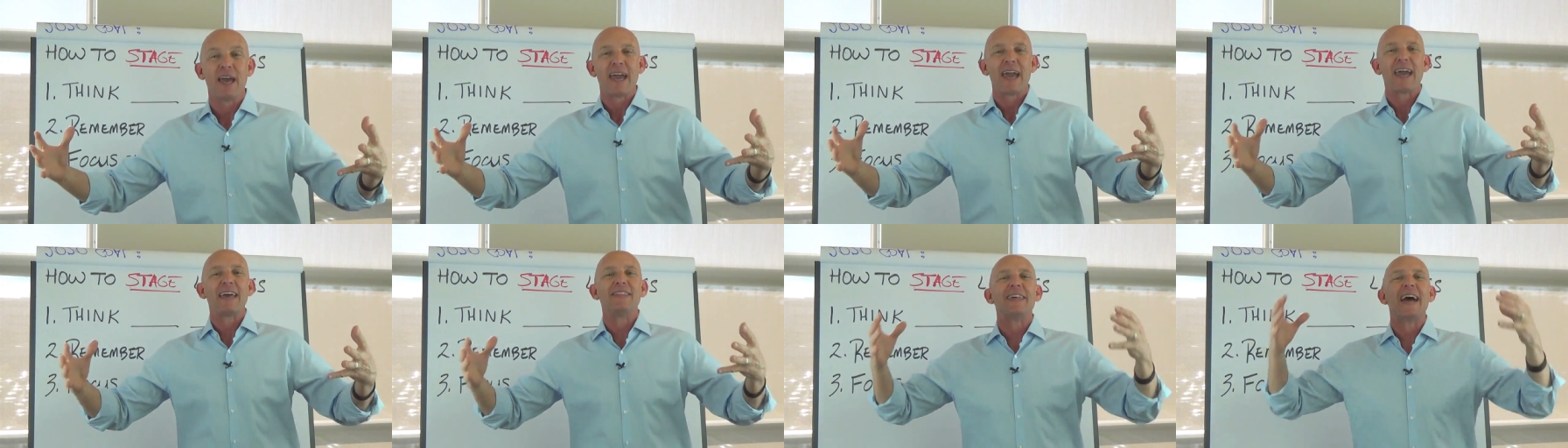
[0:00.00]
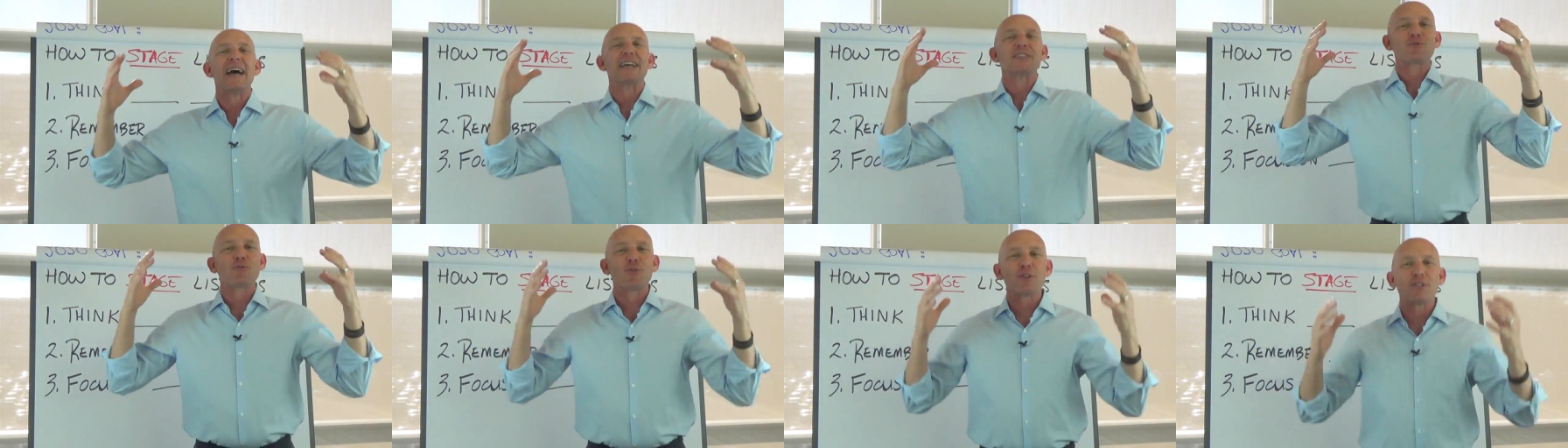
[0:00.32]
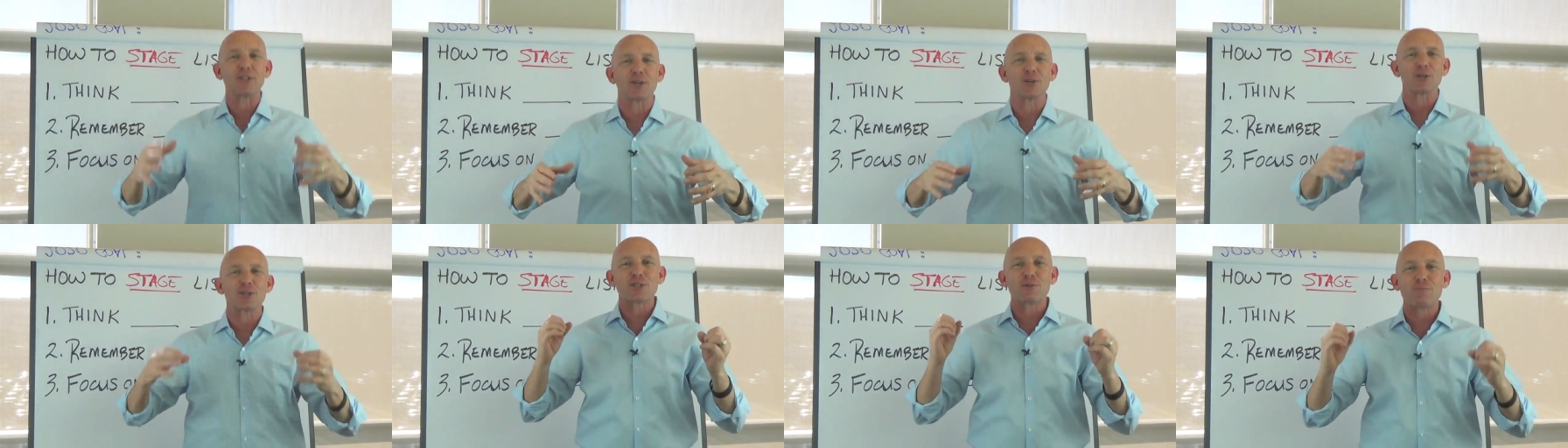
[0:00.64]
And that's
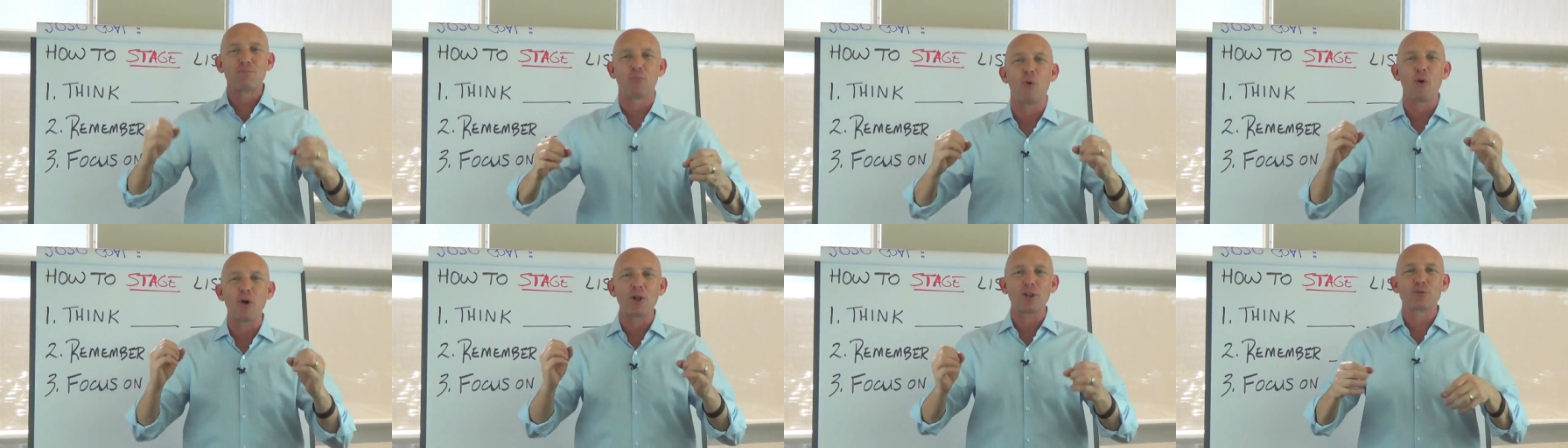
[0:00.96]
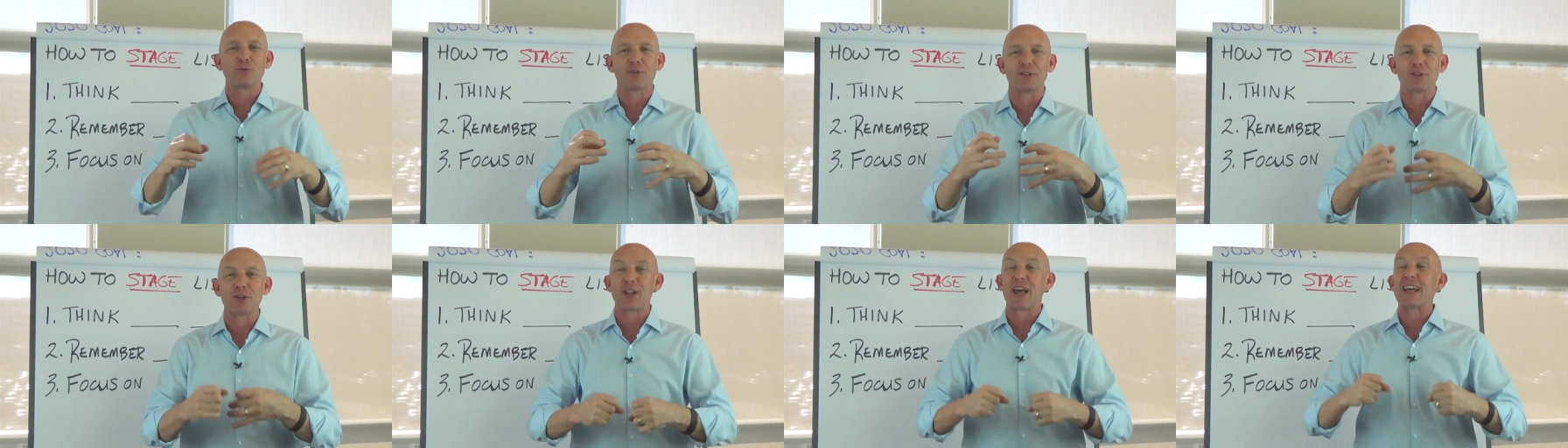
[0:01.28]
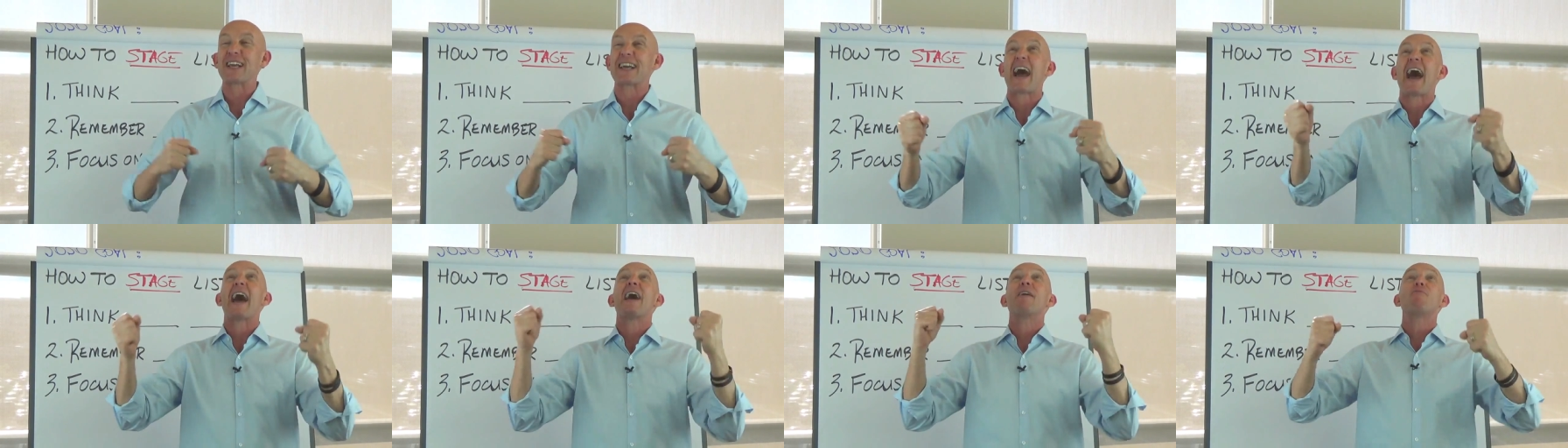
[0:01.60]
what they're spoiled with. They're
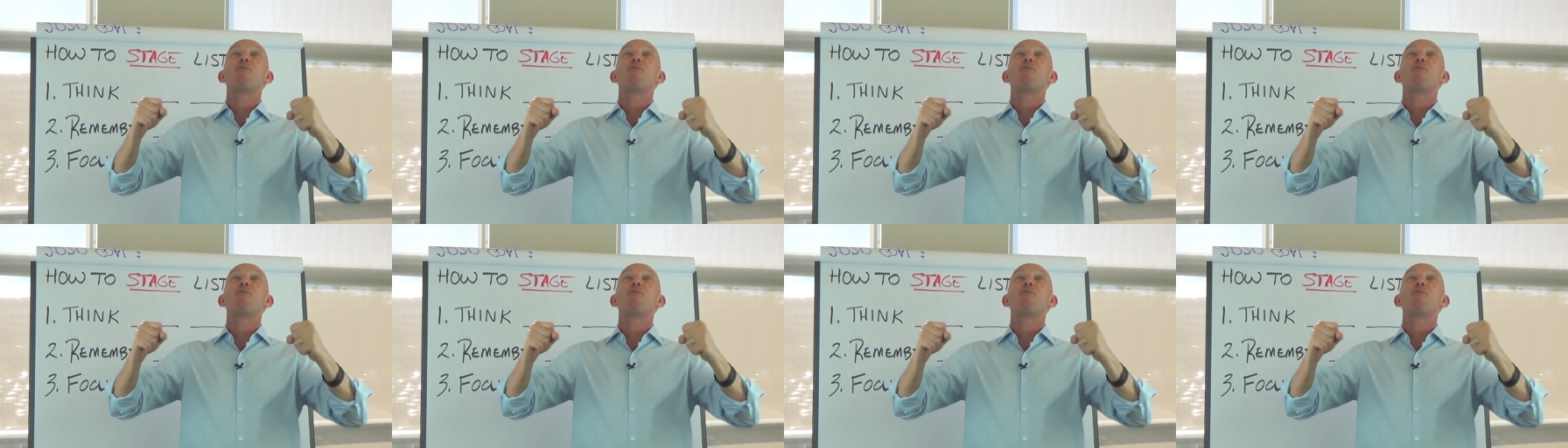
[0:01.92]
like, I